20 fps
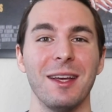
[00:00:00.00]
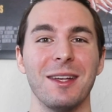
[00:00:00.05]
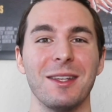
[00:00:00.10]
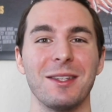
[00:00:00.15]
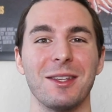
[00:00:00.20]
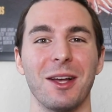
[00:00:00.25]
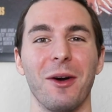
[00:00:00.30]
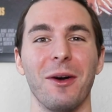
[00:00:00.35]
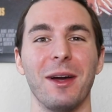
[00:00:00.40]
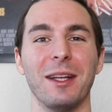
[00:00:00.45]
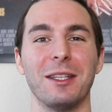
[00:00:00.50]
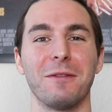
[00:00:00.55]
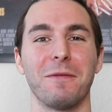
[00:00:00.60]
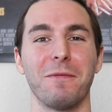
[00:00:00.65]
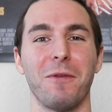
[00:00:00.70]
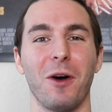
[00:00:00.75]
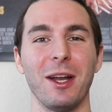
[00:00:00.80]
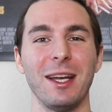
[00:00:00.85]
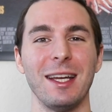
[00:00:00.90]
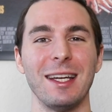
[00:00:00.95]
So it's
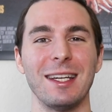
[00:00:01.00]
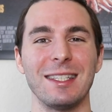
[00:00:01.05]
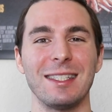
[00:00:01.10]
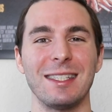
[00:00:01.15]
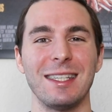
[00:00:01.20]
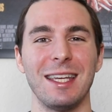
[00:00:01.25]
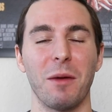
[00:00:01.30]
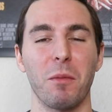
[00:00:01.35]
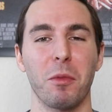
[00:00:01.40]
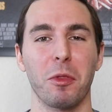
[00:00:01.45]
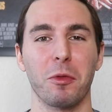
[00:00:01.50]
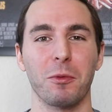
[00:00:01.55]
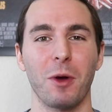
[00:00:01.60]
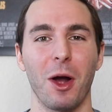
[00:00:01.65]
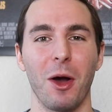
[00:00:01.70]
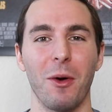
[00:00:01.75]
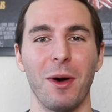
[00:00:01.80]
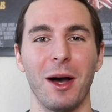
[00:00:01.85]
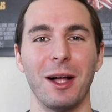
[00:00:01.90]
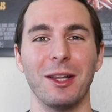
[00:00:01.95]
funny to see him
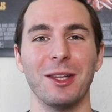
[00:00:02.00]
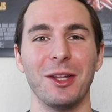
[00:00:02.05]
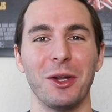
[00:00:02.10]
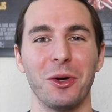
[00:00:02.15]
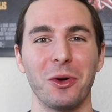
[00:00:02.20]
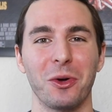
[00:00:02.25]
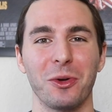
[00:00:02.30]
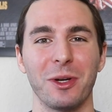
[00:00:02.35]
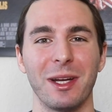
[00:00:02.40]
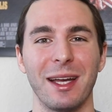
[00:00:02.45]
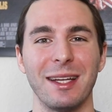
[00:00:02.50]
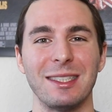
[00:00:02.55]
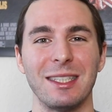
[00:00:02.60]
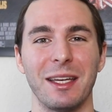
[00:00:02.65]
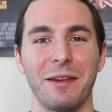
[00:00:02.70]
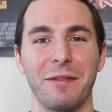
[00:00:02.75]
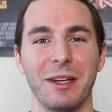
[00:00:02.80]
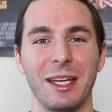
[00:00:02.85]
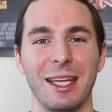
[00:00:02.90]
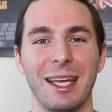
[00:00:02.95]
throw a little
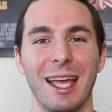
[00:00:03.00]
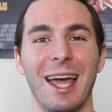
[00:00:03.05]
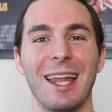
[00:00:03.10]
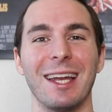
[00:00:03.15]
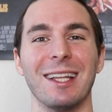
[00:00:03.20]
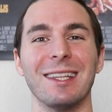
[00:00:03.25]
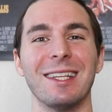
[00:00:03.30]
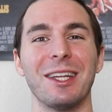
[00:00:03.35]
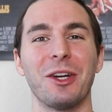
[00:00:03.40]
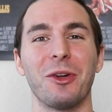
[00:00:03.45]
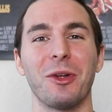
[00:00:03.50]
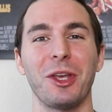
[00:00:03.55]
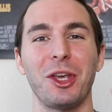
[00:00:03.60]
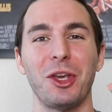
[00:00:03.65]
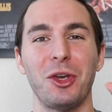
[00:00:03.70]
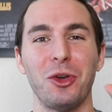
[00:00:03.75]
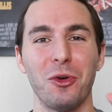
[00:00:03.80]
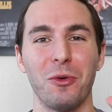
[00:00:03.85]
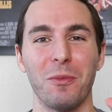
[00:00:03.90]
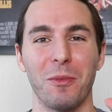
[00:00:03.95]
creativity and a little
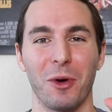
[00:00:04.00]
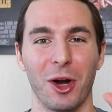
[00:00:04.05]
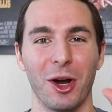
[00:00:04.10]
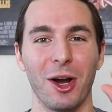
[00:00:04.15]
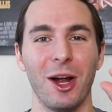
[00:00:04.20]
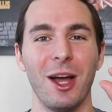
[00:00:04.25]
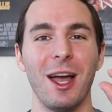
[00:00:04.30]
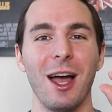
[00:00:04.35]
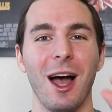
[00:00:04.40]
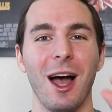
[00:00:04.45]
humor